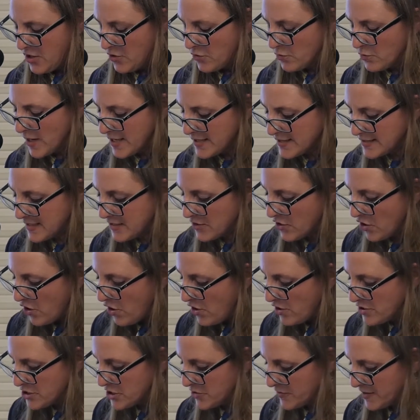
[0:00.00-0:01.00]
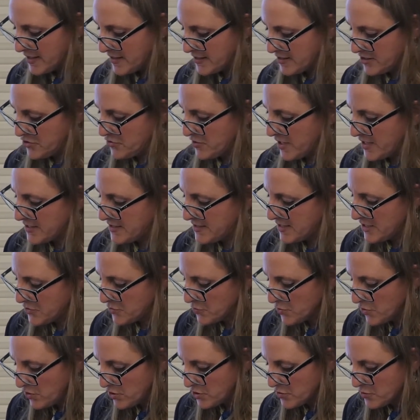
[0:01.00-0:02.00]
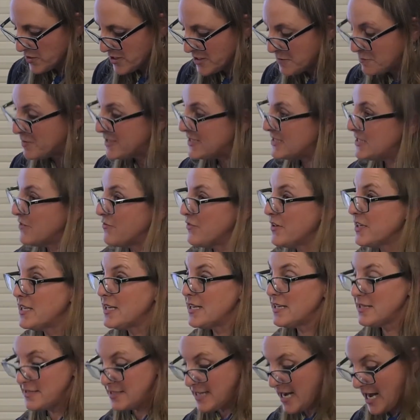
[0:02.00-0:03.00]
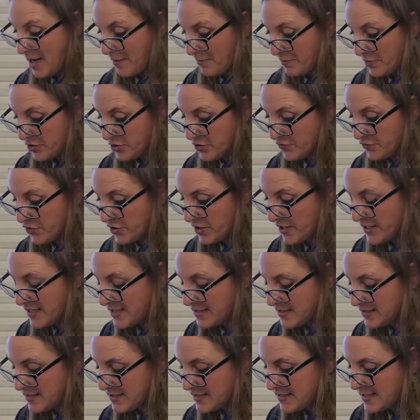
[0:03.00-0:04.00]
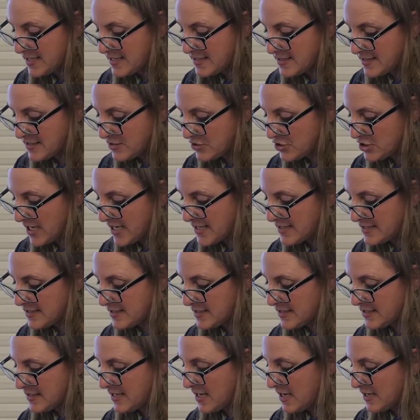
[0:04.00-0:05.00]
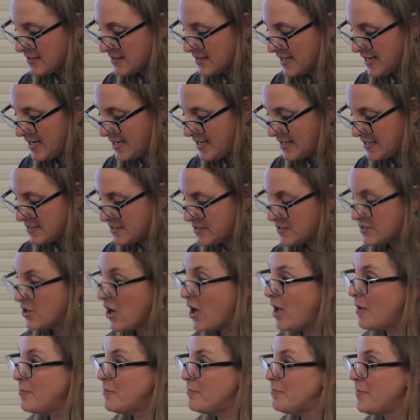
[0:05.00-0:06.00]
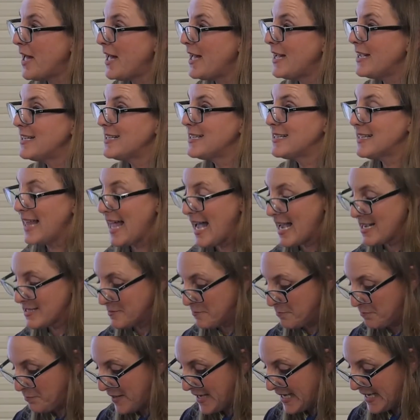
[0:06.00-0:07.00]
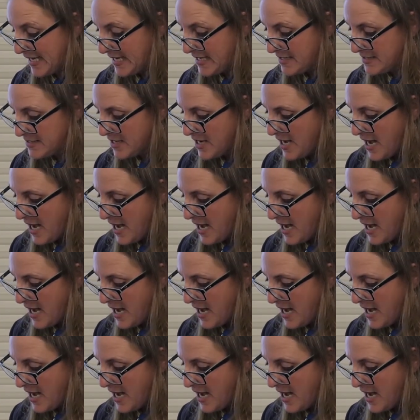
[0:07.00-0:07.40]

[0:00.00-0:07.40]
Ruskin also illustrates these rules with specific examples. For instance, he suggests that young ladies stop buying glass beads,